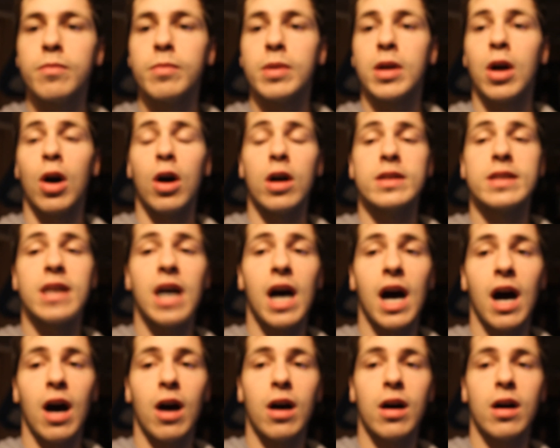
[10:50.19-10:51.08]
Because,
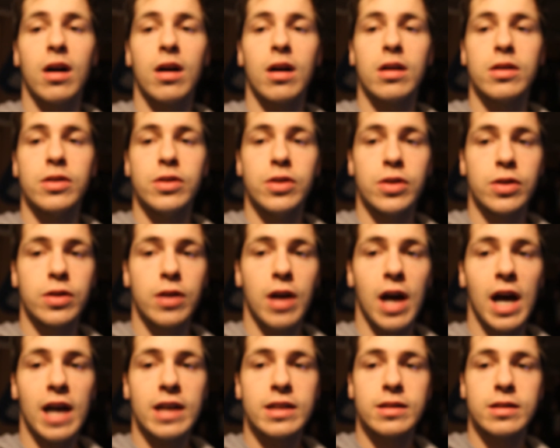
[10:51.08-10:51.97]
you,
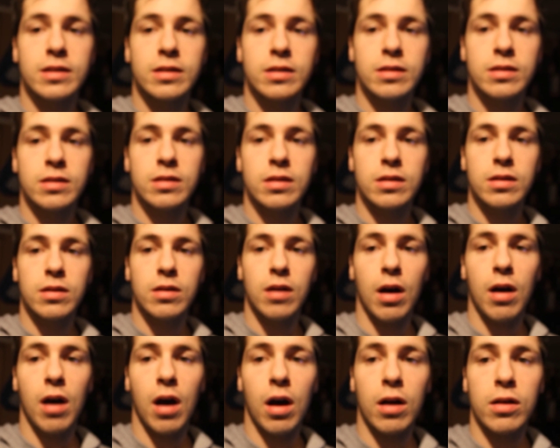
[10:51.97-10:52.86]
as
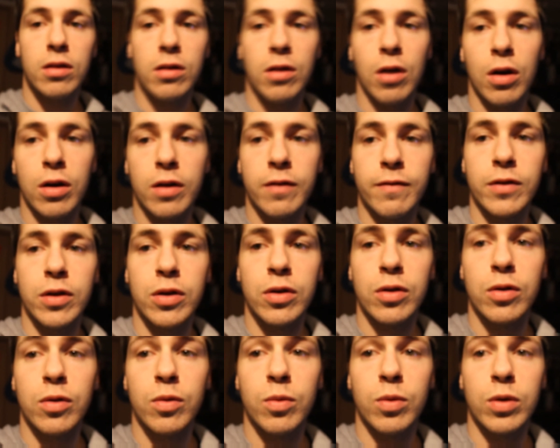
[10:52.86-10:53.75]
a lot of
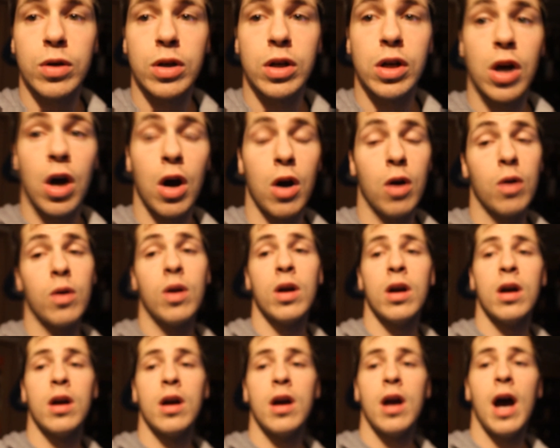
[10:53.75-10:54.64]
you would know,
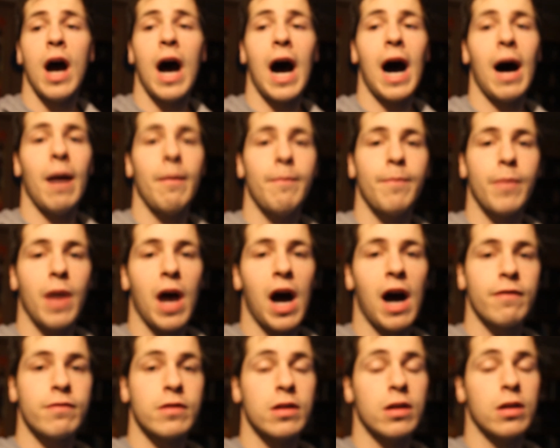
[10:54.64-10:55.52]
um,
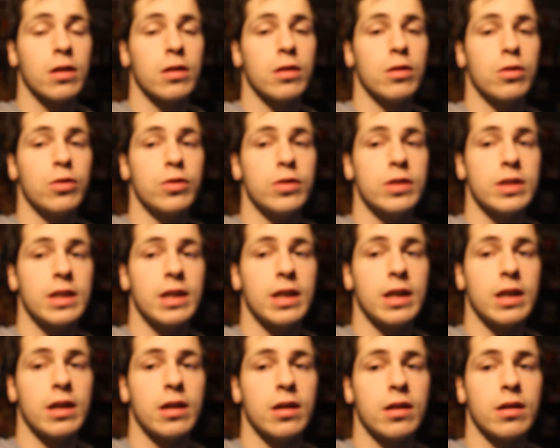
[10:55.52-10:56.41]
after
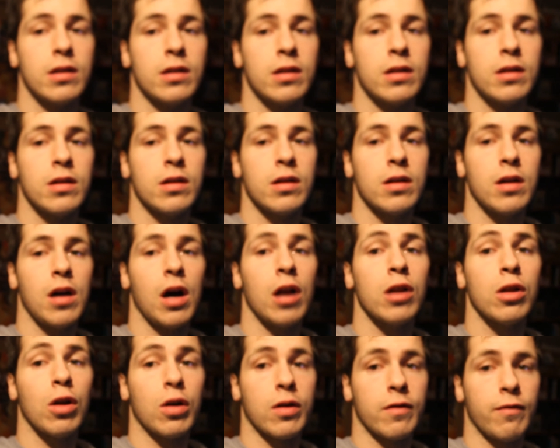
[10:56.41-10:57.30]
losing
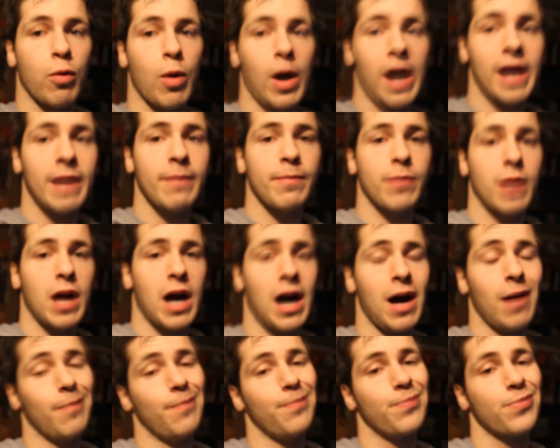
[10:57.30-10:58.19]
a lot of weight,
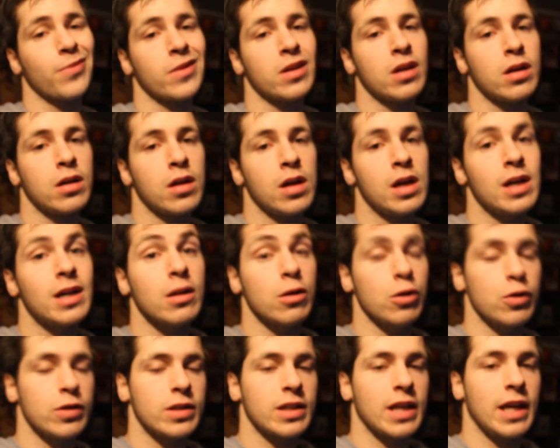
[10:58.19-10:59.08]
um,
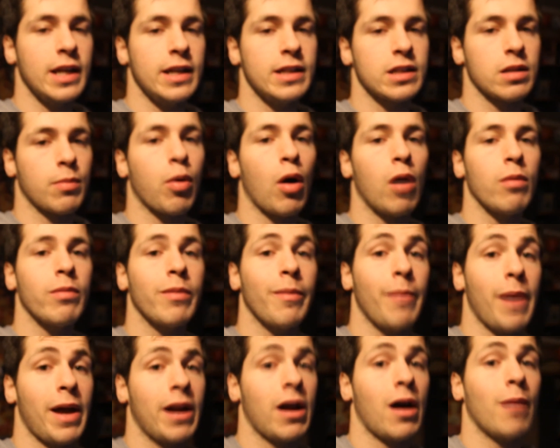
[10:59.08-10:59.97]
loose skin is a
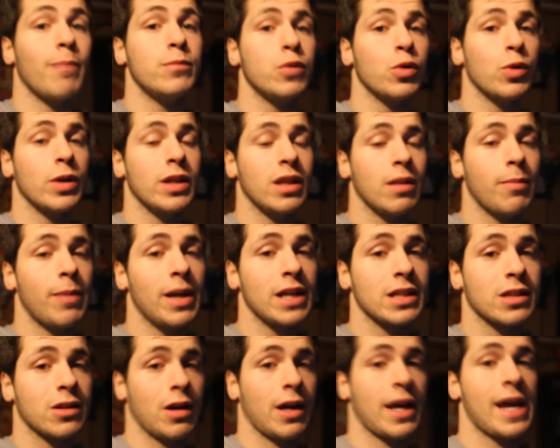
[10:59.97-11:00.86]
problem and I'm doing the
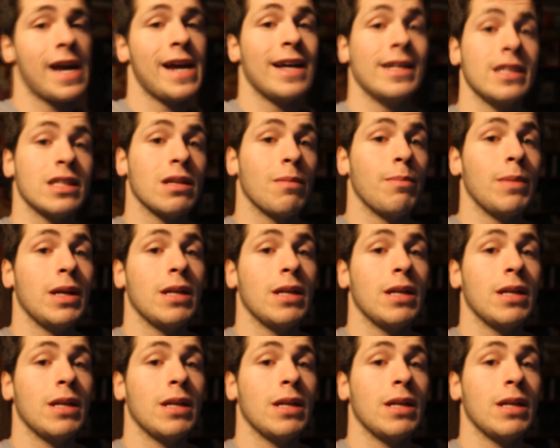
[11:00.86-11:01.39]
best I can to